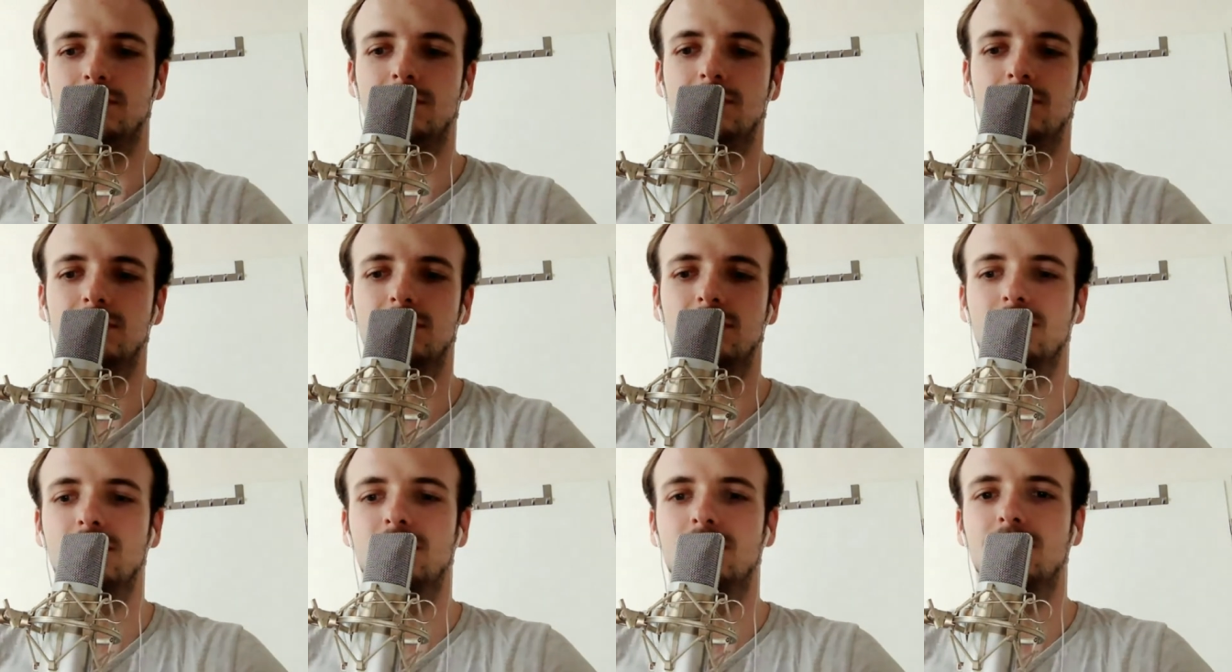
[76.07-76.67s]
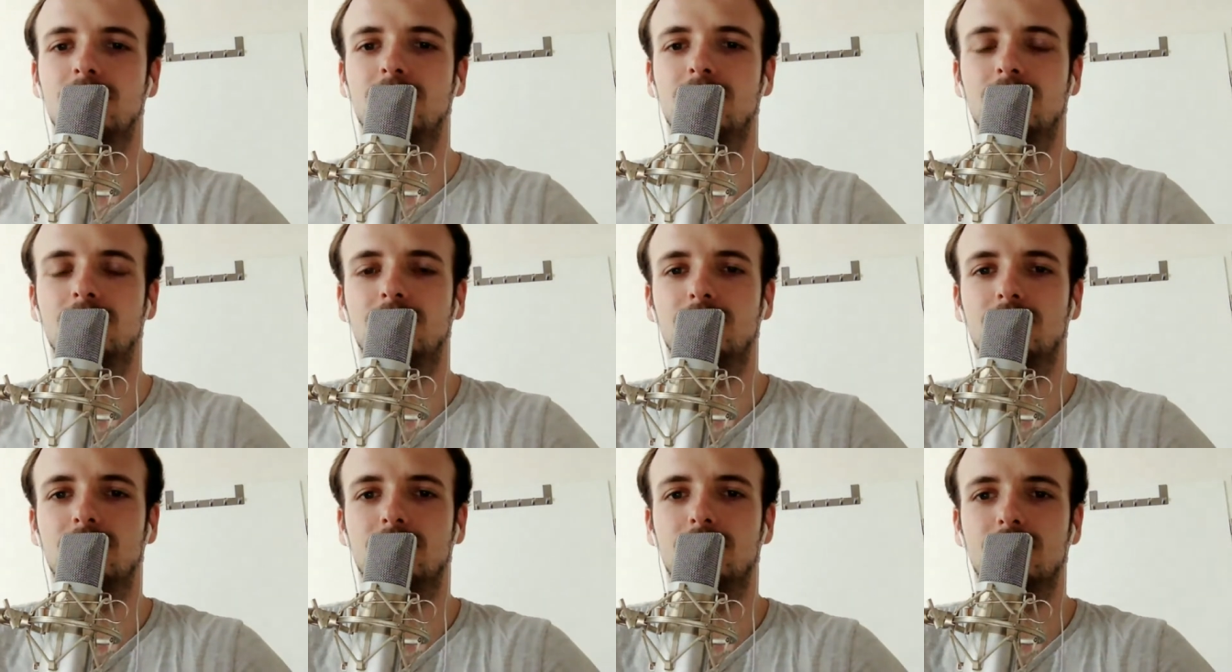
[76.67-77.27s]
that's what we want,
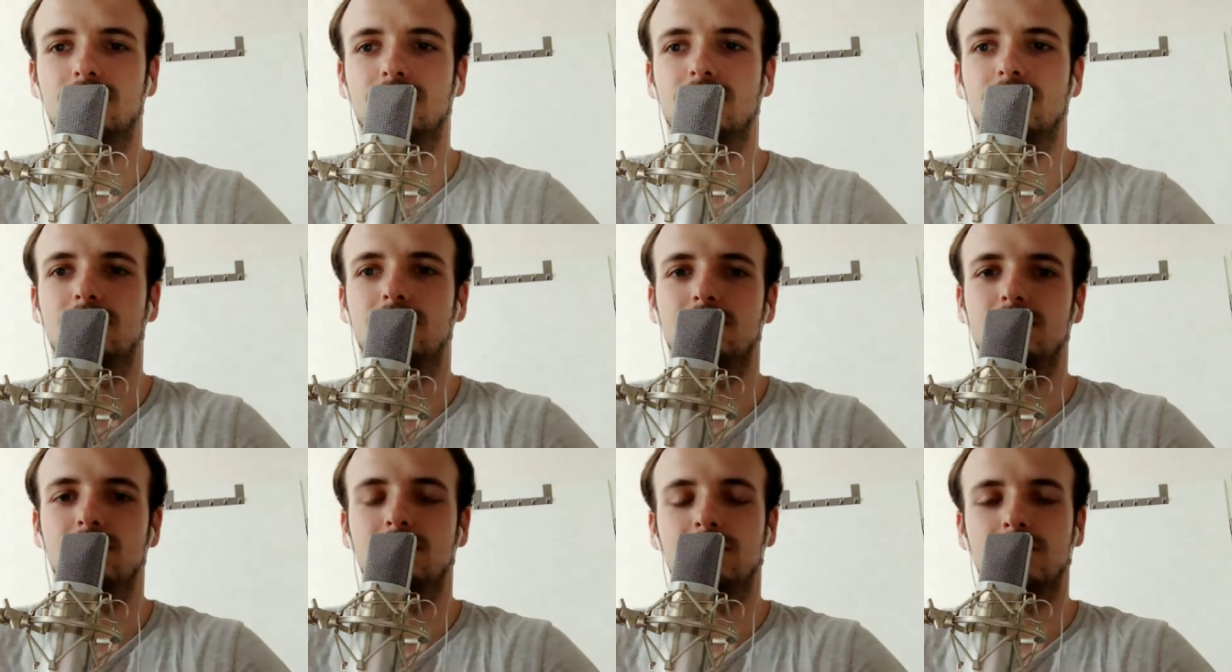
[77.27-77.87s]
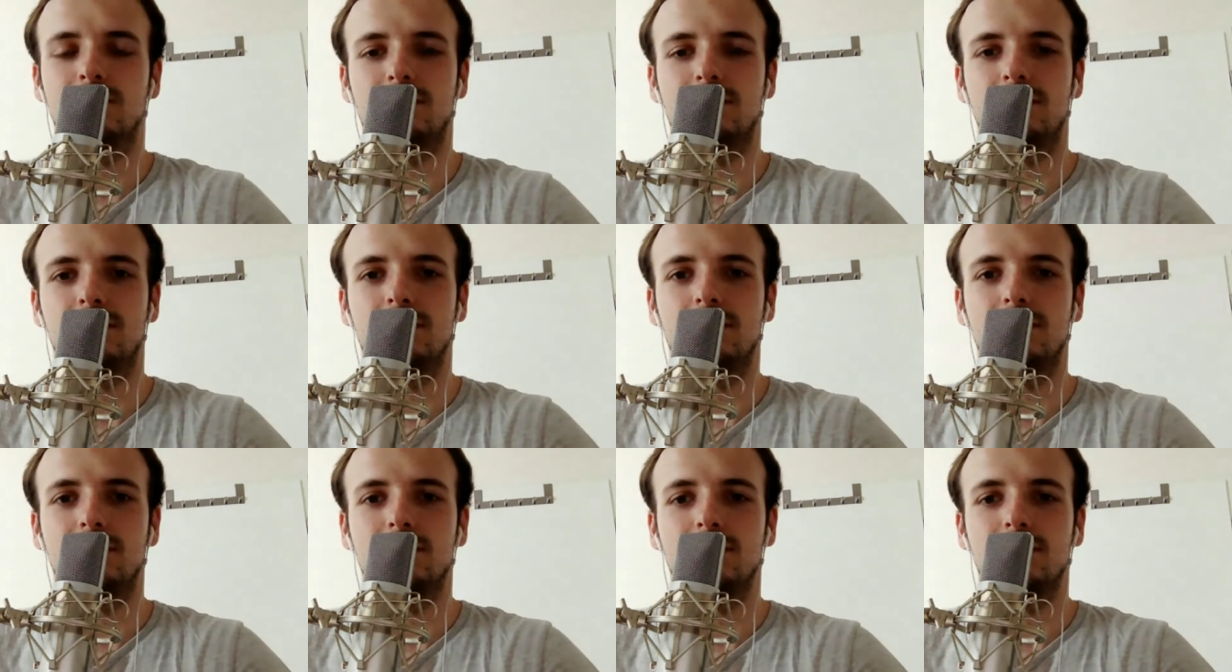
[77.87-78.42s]
but for sure,